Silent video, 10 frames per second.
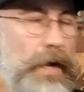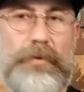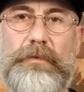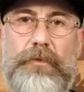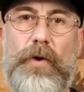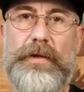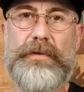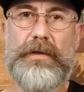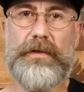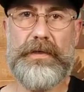I would
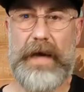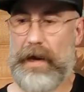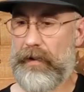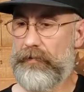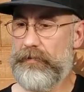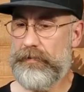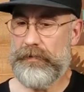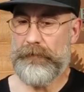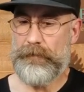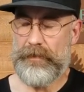avoid the cacao,
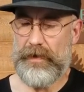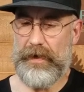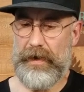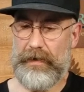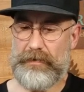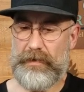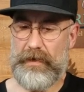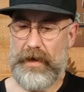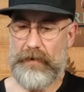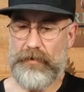and
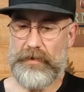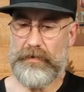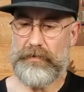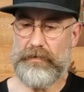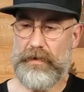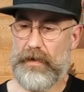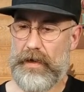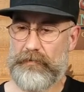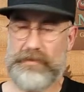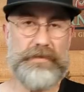I would
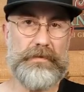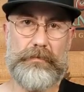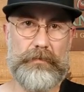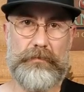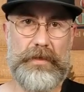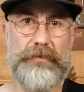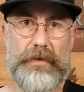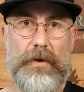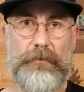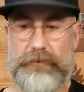just leave
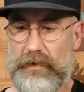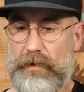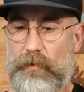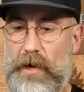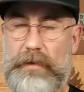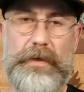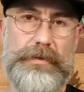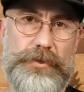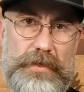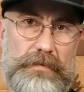it alone for a little while
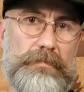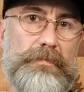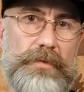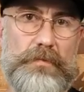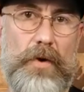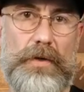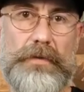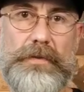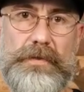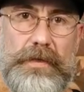and just smoke
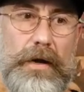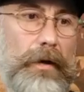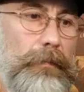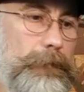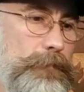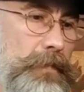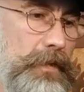on the cigar.